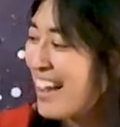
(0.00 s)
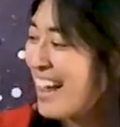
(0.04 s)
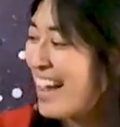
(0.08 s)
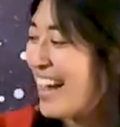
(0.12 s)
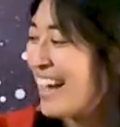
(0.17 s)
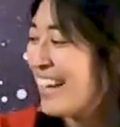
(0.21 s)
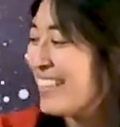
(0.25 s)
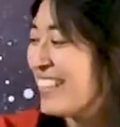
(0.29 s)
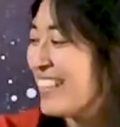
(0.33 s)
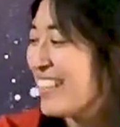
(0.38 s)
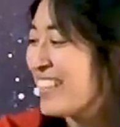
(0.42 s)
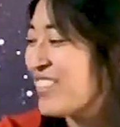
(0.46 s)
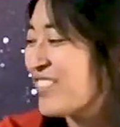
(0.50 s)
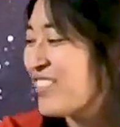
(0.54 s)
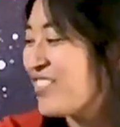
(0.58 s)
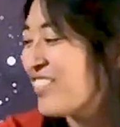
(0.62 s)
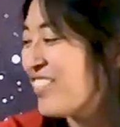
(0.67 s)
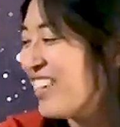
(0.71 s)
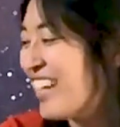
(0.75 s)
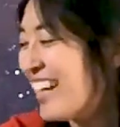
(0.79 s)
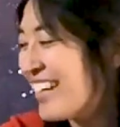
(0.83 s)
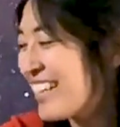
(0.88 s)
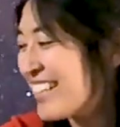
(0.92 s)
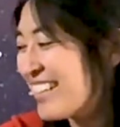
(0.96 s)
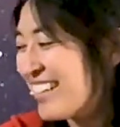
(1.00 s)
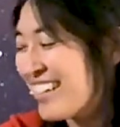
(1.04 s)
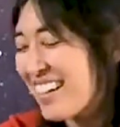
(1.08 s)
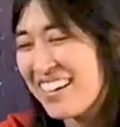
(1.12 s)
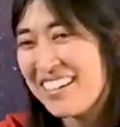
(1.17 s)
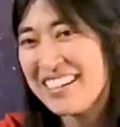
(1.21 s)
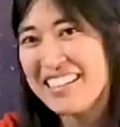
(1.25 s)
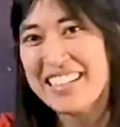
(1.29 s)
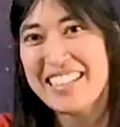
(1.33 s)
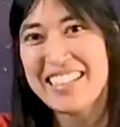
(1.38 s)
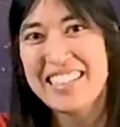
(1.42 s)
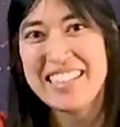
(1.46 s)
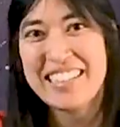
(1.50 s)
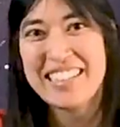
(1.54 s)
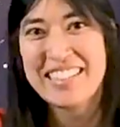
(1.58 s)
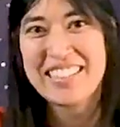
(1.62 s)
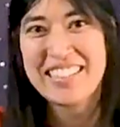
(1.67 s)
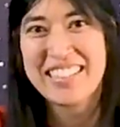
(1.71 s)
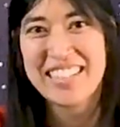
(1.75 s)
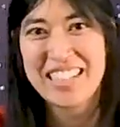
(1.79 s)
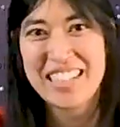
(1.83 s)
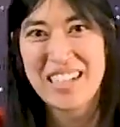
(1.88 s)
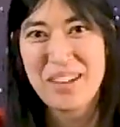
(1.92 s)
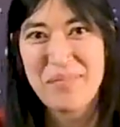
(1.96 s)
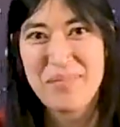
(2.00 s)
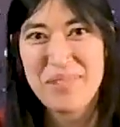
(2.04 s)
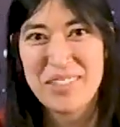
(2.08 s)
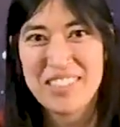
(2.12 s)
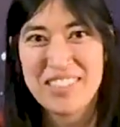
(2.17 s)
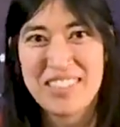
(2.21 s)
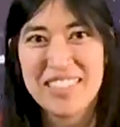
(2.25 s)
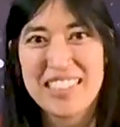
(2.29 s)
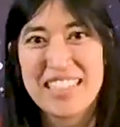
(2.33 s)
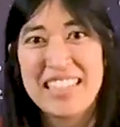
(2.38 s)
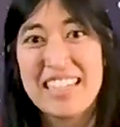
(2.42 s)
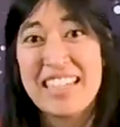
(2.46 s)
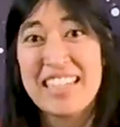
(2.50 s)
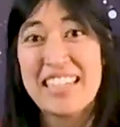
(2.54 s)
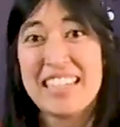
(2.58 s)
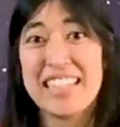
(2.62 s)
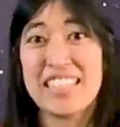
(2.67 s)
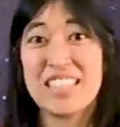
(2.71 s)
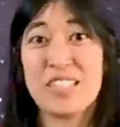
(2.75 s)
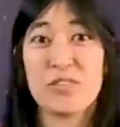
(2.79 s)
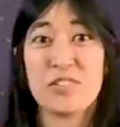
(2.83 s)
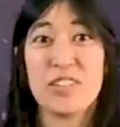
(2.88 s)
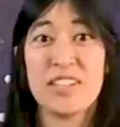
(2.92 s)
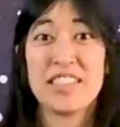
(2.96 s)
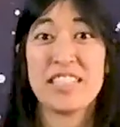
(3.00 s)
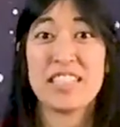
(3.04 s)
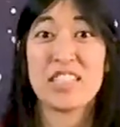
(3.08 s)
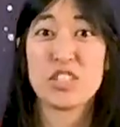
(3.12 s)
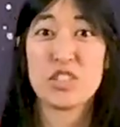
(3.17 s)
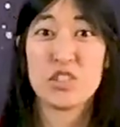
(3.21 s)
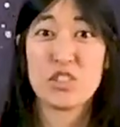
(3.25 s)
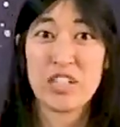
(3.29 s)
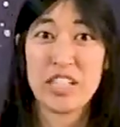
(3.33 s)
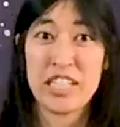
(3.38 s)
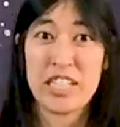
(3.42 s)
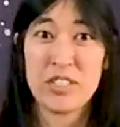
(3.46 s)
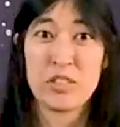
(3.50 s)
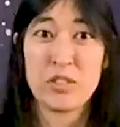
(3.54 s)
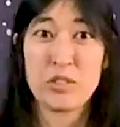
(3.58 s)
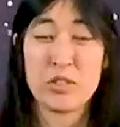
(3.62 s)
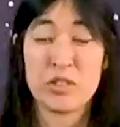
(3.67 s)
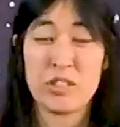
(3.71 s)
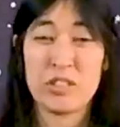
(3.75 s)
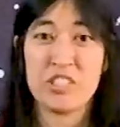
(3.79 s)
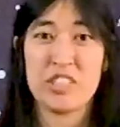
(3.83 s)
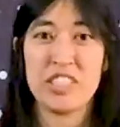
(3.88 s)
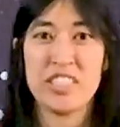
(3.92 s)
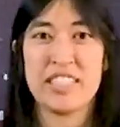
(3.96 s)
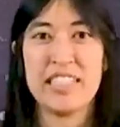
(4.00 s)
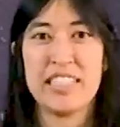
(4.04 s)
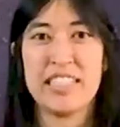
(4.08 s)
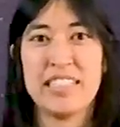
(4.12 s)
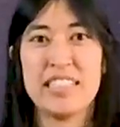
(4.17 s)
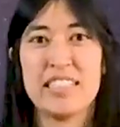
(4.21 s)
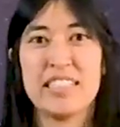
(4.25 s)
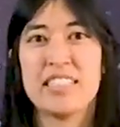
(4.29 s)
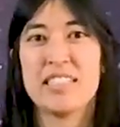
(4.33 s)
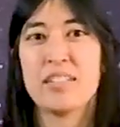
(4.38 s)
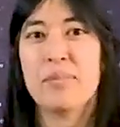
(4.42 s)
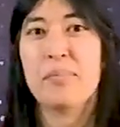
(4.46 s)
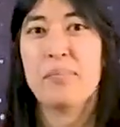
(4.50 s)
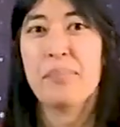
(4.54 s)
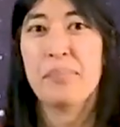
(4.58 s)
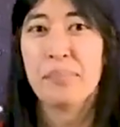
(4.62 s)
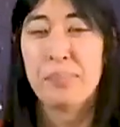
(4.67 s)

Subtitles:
And this red car is the caboose. It's where the train crew stays.